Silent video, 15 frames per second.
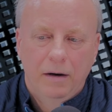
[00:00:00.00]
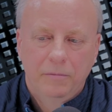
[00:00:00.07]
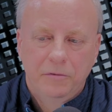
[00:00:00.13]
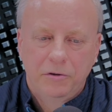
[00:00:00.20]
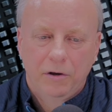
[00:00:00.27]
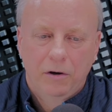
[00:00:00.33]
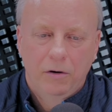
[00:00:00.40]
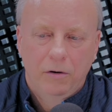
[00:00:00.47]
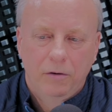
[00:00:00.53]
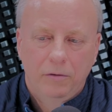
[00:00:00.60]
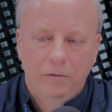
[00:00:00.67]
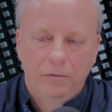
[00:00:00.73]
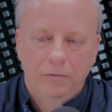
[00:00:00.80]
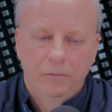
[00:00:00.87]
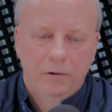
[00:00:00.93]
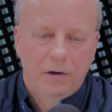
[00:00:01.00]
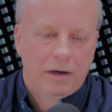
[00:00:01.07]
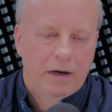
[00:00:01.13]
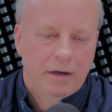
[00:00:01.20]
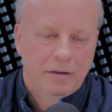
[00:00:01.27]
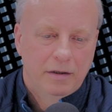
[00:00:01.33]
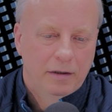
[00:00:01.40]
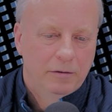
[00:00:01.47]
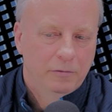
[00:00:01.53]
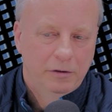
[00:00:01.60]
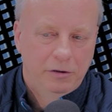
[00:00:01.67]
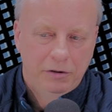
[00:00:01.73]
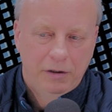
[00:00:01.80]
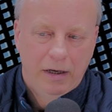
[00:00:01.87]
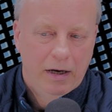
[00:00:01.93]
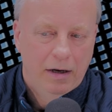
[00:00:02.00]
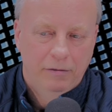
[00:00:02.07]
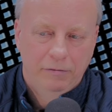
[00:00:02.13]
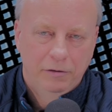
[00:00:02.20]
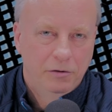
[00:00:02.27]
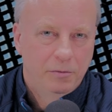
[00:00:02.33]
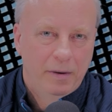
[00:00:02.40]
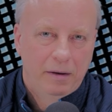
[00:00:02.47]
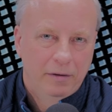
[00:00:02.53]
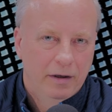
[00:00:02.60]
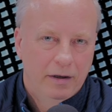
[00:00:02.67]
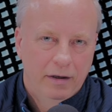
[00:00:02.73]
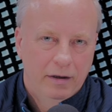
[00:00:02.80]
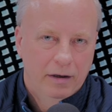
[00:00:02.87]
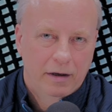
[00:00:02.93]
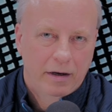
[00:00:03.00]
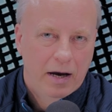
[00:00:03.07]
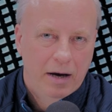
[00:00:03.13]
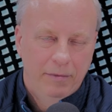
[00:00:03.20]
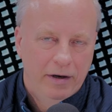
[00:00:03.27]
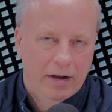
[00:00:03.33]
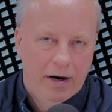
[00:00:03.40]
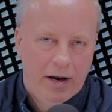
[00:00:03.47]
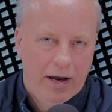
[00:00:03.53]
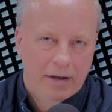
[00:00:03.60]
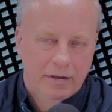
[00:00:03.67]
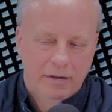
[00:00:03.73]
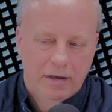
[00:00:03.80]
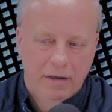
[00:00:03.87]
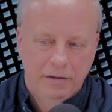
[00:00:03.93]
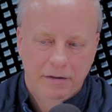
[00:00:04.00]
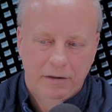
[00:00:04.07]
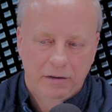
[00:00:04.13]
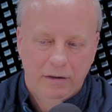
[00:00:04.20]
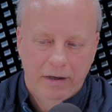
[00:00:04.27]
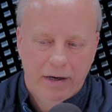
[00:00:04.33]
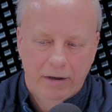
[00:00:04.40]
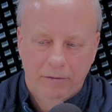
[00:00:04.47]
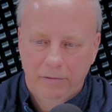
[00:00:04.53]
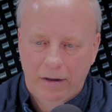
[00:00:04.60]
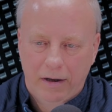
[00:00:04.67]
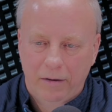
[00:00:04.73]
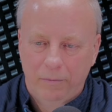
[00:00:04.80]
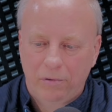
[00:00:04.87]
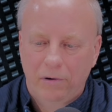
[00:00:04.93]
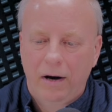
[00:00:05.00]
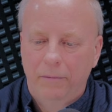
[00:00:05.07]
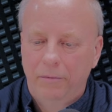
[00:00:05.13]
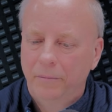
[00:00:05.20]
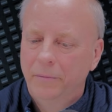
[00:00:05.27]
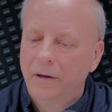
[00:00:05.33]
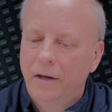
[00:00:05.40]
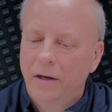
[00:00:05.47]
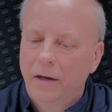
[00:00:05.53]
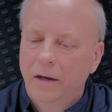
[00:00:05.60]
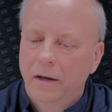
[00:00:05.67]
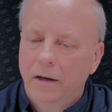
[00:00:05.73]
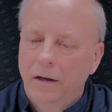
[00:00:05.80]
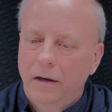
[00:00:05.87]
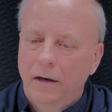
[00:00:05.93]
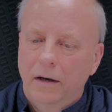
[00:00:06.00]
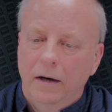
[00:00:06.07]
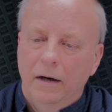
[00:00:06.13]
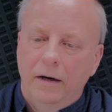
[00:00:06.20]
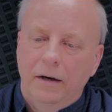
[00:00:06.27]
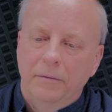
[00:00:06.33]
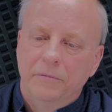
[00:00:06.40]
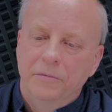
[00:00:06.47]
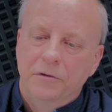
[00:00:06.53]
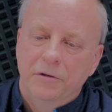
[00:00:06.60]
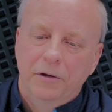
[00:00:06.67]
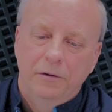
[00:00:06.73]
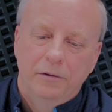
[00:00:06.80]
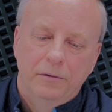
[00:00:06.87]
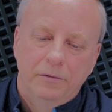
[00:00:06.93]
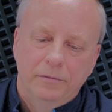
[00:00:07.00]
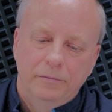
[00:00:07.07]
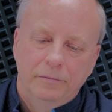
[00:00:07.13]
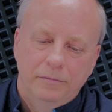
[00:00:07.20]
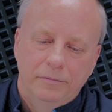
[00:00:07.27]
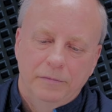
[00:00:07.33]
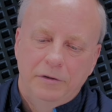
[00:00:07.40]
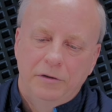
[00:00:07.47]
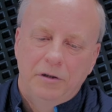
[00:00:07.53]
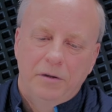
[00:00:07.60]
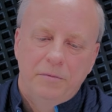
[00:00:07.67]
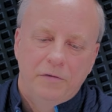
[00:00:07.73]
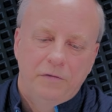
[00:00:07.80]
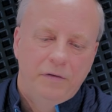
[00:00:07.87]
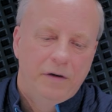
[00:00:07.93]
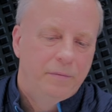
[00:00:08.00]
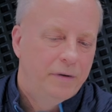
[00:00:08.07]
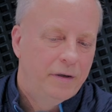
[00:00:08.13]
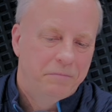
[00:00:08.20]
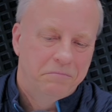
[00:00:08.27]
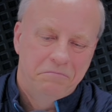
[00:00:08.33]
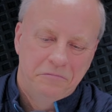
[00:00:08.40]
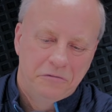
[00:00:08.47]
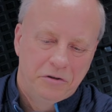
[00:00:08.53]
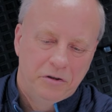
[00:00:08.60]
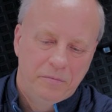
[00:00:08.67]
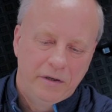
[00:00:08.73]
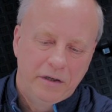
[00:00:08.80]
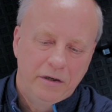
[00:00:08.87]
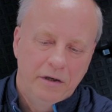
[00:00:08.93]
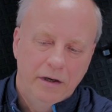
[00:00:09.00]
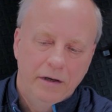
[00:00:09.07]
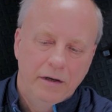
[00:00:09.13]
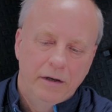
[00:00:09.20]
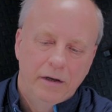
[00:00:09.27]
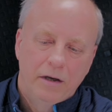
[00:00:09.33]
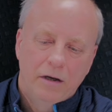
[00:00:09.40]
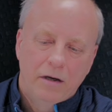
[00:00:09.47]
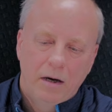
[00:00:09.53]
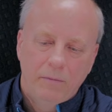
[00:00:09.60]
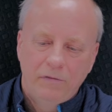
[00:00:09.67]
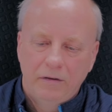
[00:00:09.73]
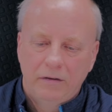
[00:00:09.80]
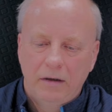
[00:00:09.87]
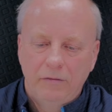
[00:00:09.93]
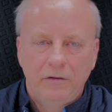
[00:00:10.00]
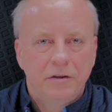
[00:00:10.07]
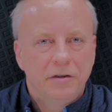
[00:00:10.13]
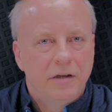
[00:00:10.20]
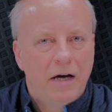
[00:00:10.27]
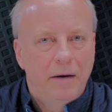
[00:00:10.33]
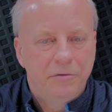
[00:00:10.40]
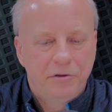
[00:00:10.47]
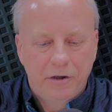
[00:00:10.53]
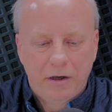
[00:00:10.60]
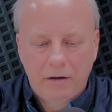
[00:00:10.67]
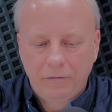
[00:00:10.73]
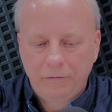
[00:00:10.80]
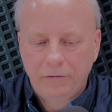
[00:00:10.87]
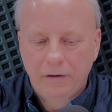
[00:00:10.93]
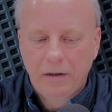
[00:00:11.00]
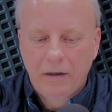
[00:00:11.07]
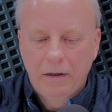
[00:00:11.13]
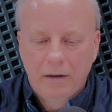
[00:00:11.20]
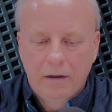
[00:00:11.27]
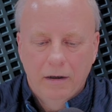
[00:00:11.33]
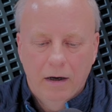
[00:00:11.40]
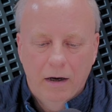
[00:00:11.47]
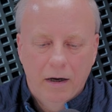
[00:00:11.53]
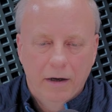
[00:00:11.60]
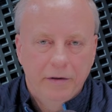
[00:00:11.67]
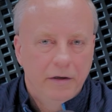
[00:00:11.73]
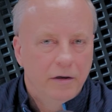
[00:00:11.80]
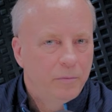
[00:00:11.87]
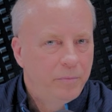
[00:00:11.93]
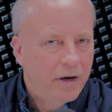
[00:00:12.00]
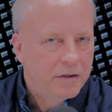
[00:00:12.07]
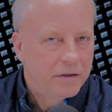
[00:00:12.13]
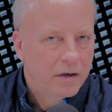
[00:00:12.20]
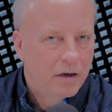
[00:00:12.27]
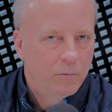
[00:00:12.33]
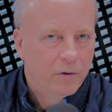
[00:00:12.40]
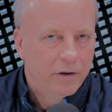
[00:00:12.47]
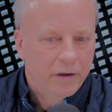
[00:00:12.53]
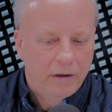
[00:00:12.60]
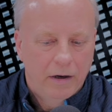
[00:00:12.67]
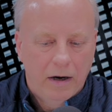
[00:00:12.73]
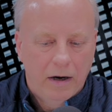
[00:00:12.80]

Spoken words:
So we're guessing you should be able to accommodate a hat size nearly 8 without a problem. So in terms of fitment, should be good. Comfort level is top shelf. The ear pads that come with it